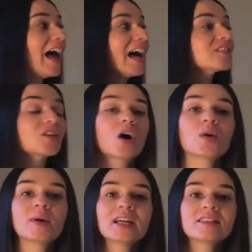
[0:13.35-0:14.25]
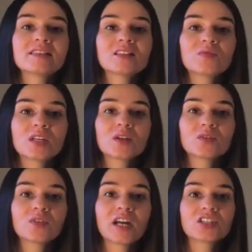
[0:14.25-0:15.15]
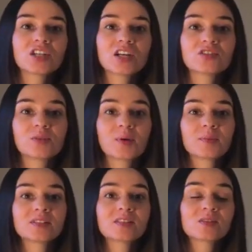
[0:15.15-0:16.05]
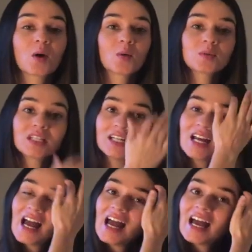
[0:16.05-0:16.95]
As always, this video is for educational purposes only,